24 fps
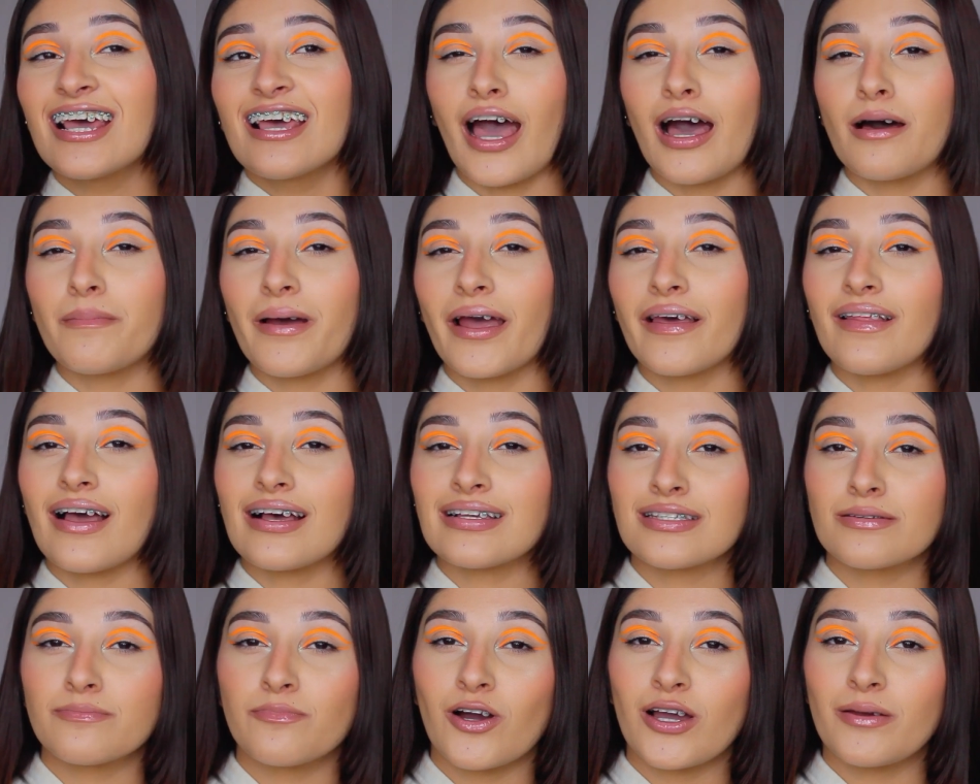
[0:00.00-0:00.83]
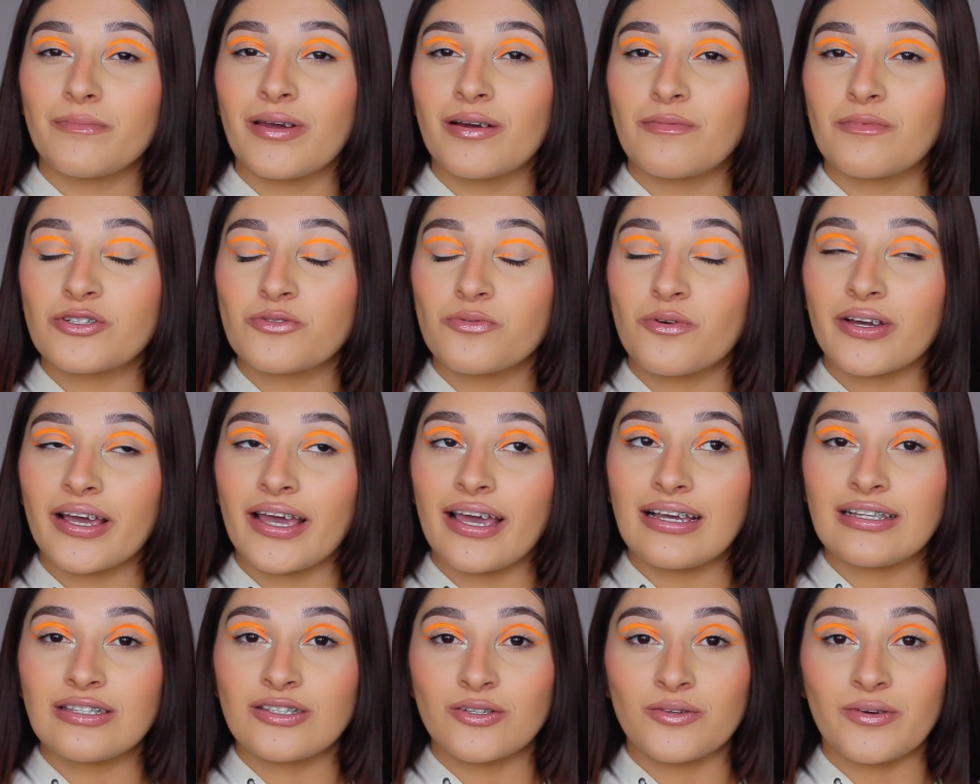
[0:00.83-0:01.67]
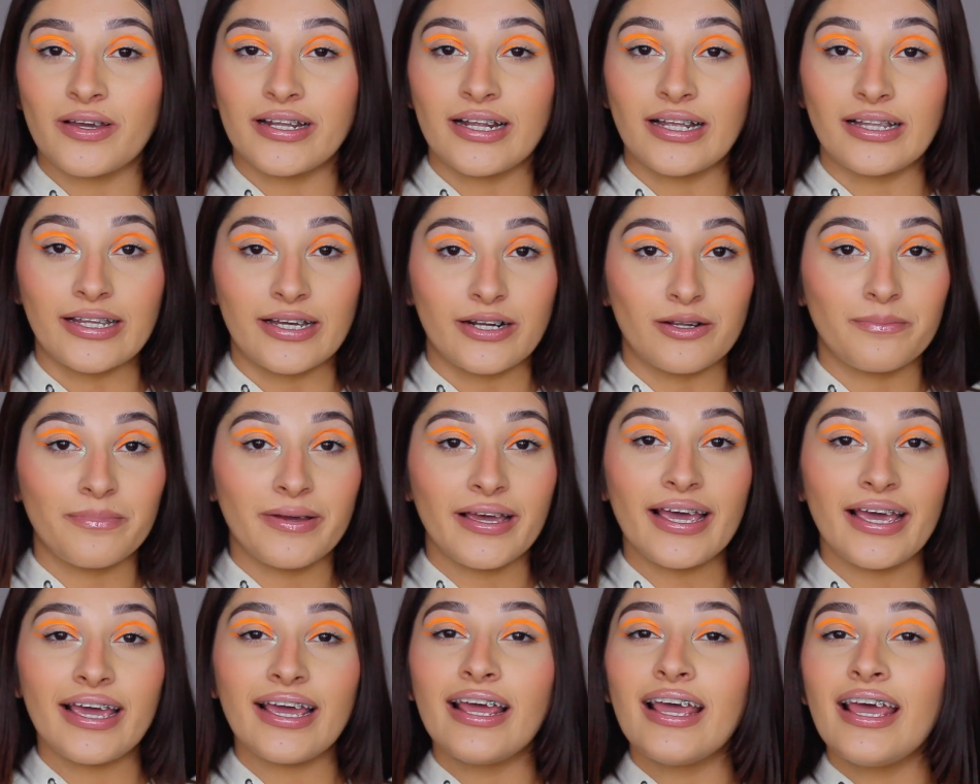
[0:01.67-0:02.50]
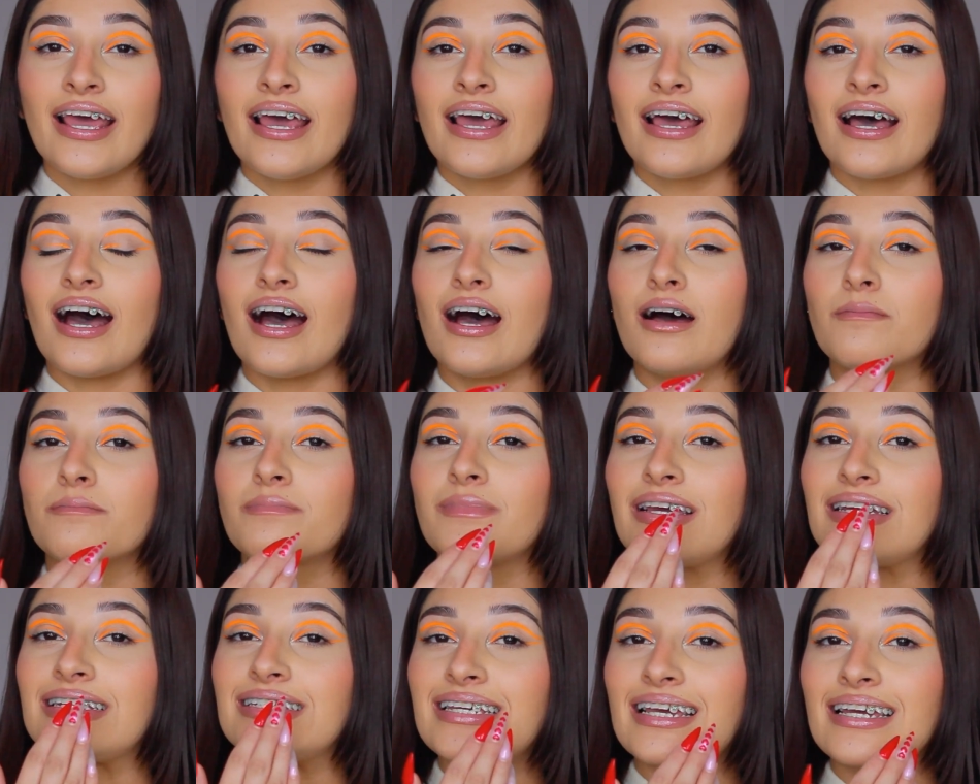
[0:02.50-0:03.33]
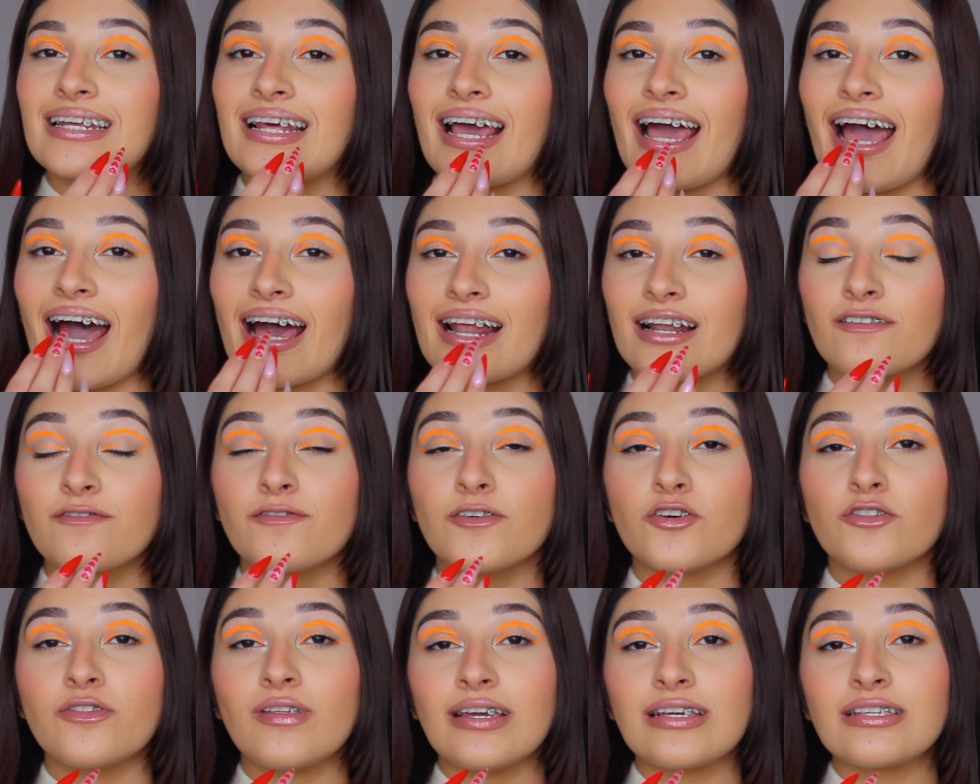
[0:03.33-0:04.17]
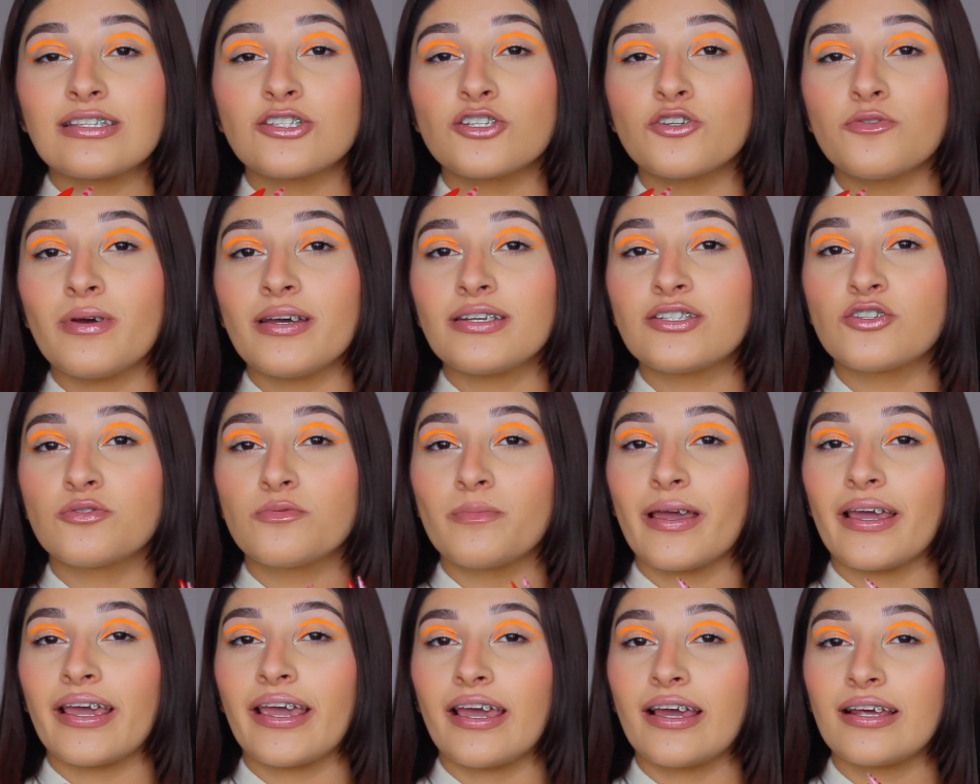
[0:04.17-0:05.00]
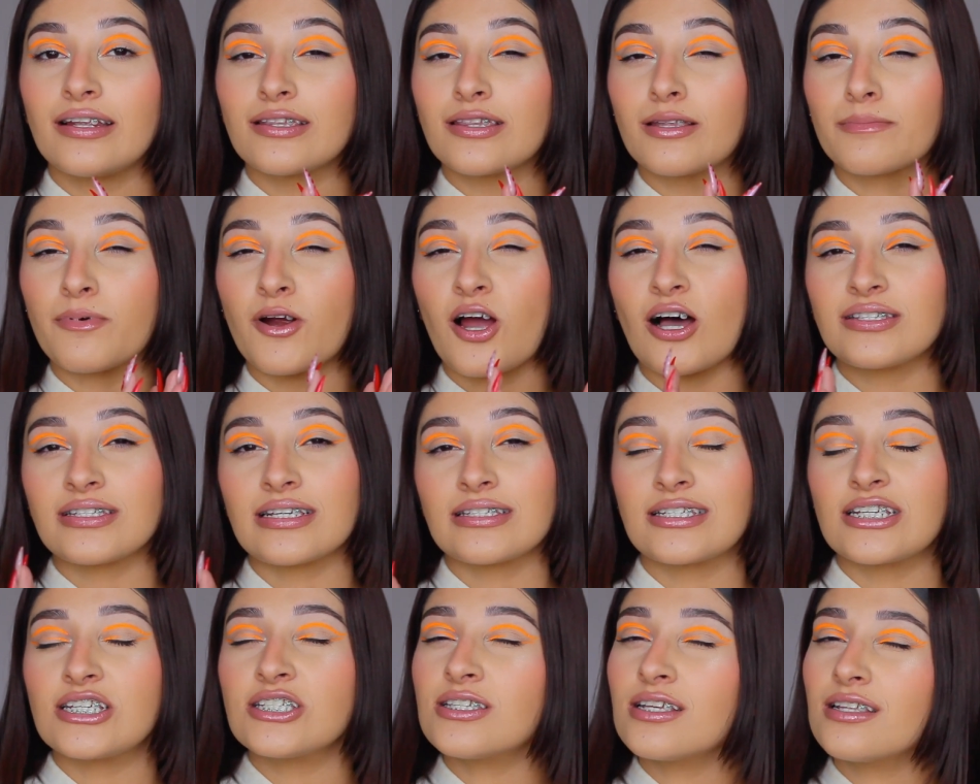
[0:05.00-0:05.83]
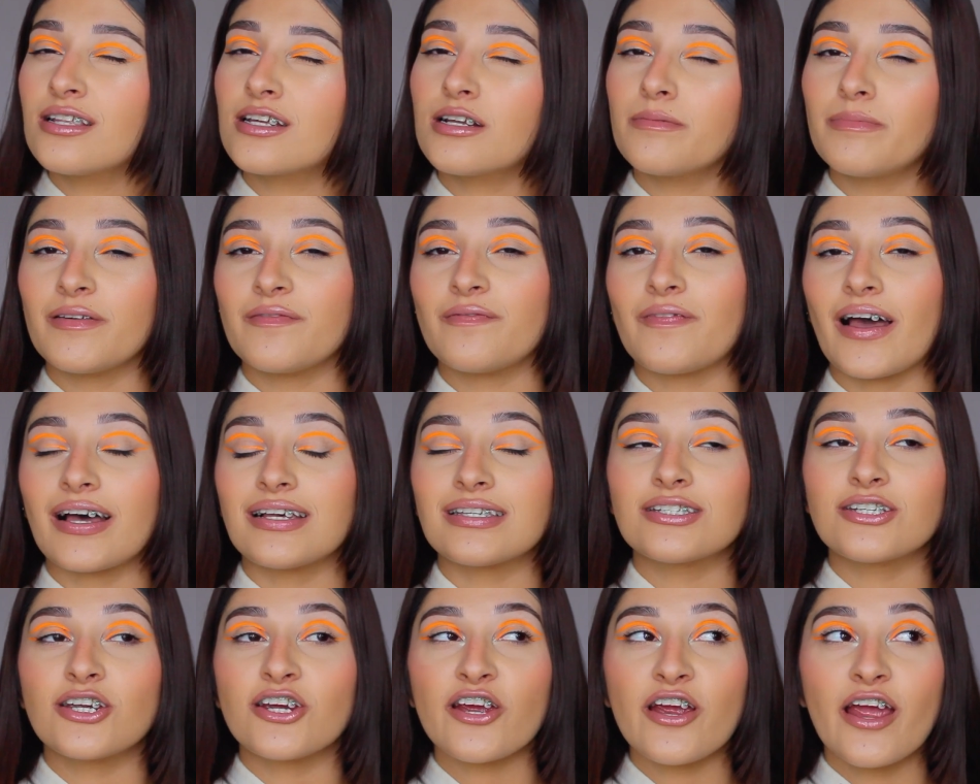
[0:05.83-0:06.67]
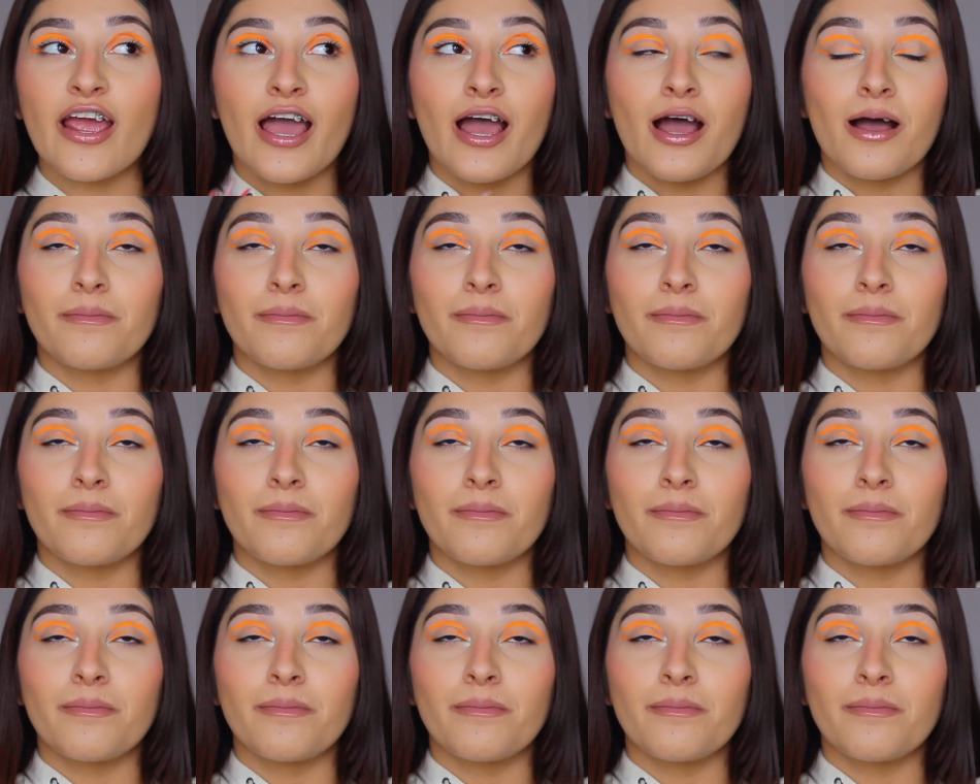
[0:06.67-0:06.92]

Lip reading: At my last appointment, which we'll get into in a little bit, they did add a few things to it to make it the process just a little bit faster.